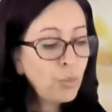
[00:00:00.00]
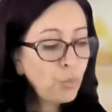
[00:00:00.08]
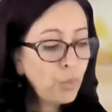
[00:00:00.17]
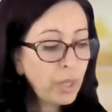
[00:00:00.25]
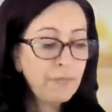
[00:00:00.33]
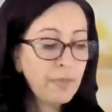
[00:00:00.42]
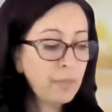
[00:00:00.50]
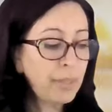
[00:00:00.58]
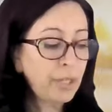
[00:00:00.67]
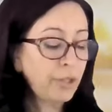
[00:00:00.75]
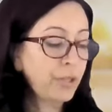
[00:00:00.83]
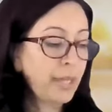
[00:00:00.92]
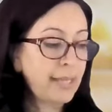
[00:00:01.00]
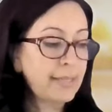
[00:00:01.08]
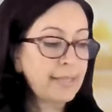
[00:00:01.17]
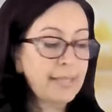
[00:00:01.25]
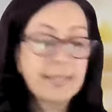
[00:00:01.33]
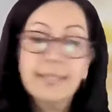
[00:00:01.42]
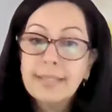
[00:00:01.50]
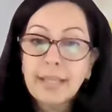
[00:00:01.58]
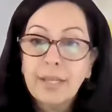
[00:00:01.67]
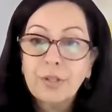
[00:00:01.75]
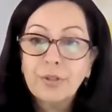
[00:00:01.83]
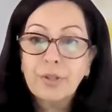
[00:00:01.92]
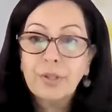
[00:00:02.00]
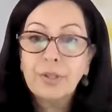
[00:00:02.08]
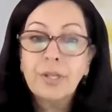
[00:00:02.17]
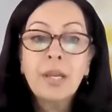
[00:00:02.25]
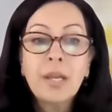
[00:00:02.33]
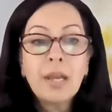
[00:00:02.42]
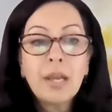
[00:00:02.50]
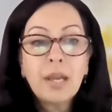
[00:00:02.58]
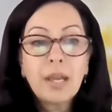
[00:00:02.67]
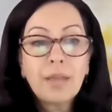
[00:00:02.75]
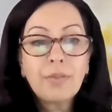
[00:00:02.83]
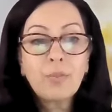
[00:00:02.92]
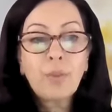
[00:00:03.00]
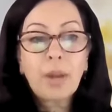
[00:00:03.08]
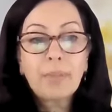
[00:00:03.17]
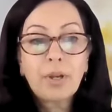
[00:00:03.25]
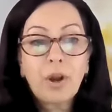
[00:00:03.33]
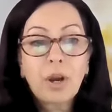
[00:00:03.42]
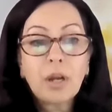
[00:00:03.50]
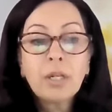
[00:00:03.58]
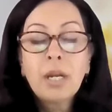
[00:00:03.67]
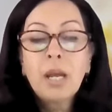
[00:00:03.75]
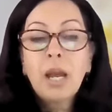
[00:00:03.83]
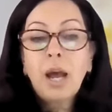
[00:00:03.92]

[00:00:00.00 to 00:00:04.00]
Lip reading: one of the bigger cases later in the webinar.